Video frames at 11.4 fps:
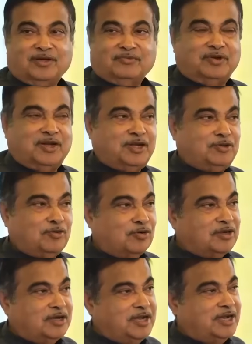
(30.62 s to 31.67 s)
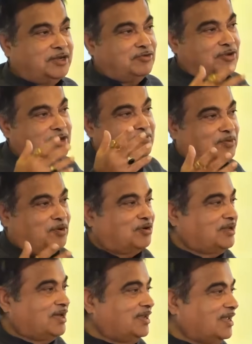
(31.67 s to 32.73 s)
As soon as the announcement of ethanol
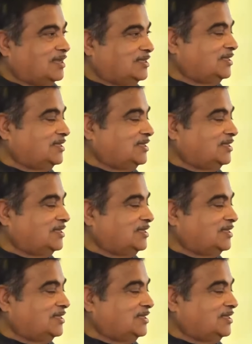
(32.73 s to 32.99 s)
blending was